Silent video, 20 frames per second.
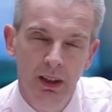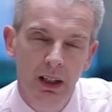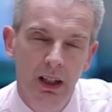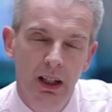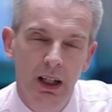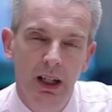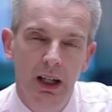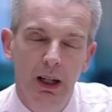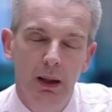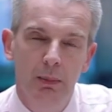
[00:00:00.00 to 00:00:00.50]

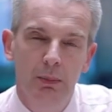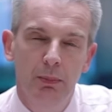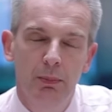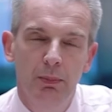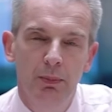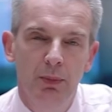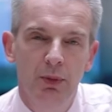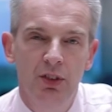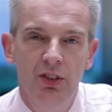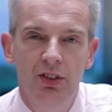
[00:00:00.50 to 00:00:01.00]
um,
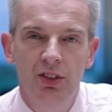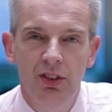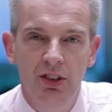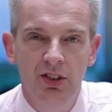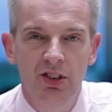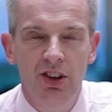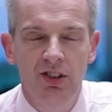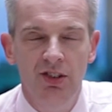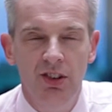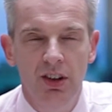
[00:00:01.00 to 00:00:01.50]

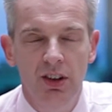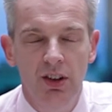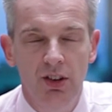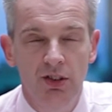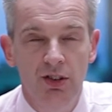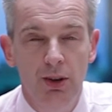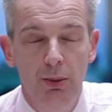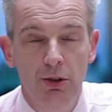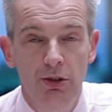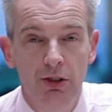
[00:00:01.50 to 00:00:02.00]
suggesting that the
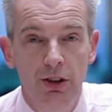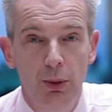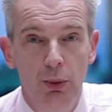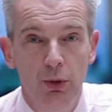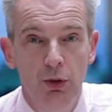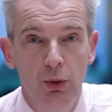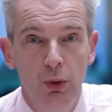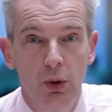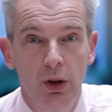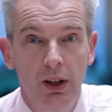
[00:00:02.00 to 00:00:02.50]
symmetry
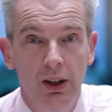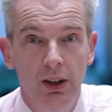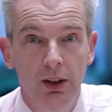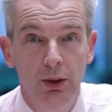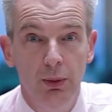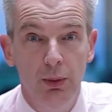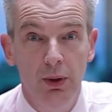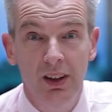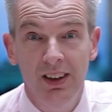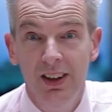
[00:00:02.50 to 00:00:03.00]
was quite
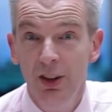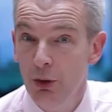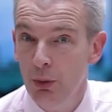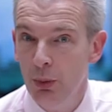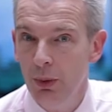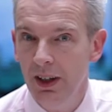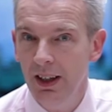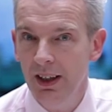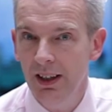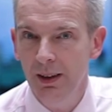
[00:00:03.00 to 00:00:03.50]
good. Well this
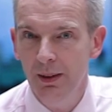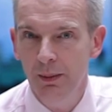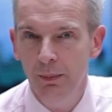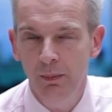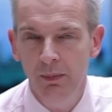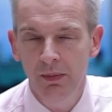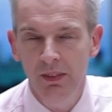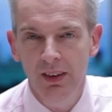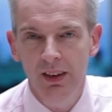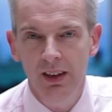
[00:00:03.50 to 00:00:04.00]
week
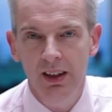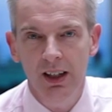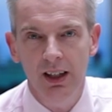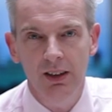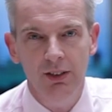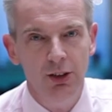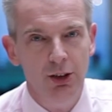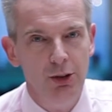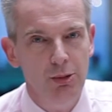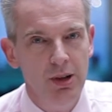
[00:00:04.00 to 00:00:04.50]

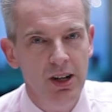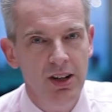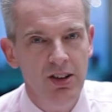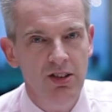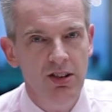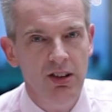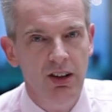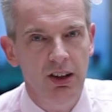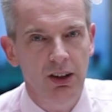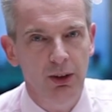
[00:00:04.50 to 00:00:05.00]
I've got a red
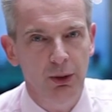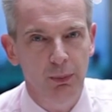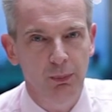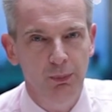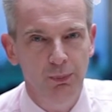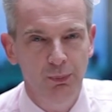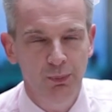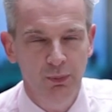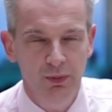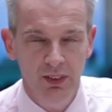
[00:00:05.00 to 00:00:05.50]
tie on
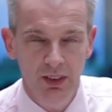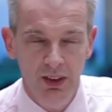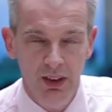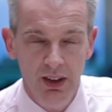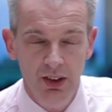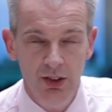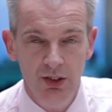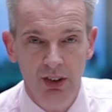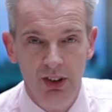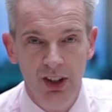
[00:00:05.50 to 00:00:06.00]

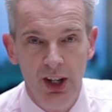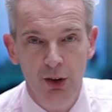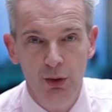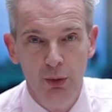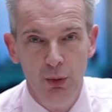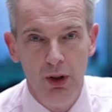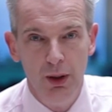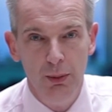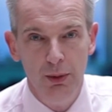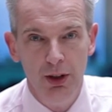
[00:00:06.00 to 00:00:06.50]
so guess
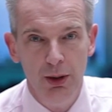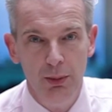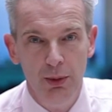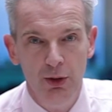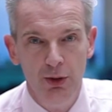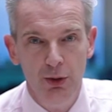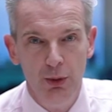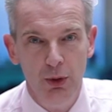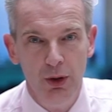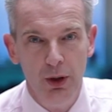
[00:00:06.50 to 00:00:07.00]
what I'm going to be
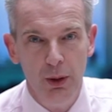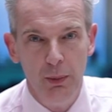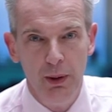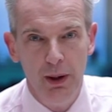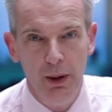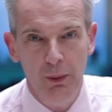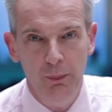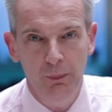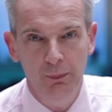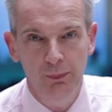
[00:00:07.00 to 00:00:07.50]
talking
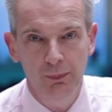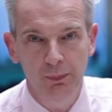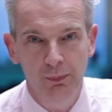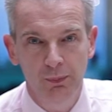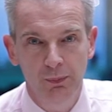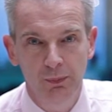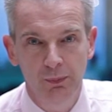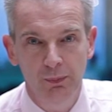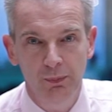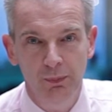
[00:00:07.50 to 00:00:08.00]
about?
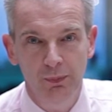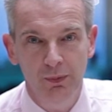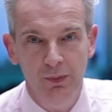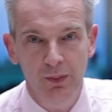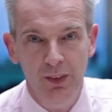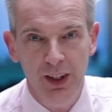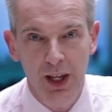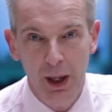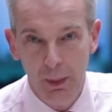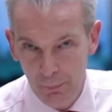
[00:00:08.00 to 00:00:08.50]

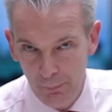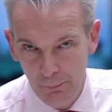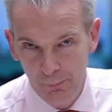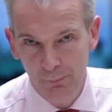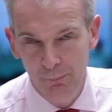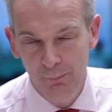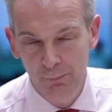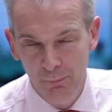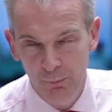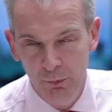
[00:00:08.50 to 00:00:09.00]
Yep,
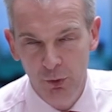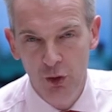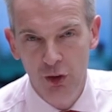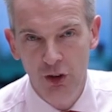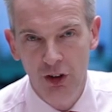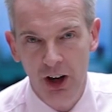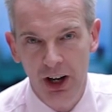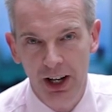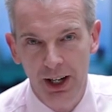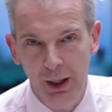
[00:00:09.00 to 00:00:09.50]

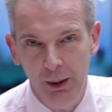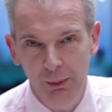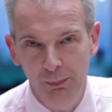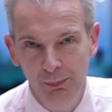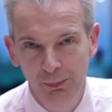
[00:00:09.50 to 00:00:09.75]
China